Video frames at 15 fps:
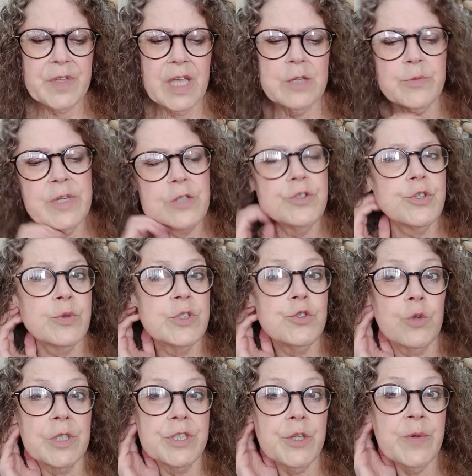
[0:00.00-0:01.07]
And we used to
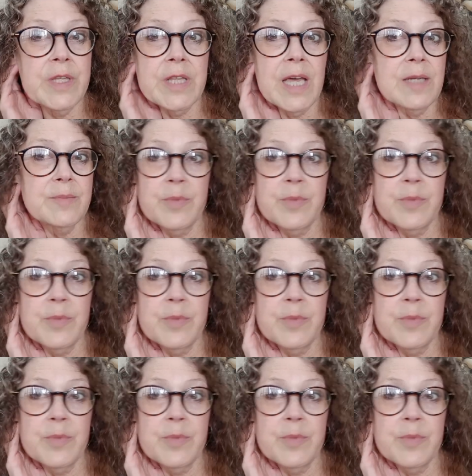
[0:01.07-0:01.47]
enjoy doing that,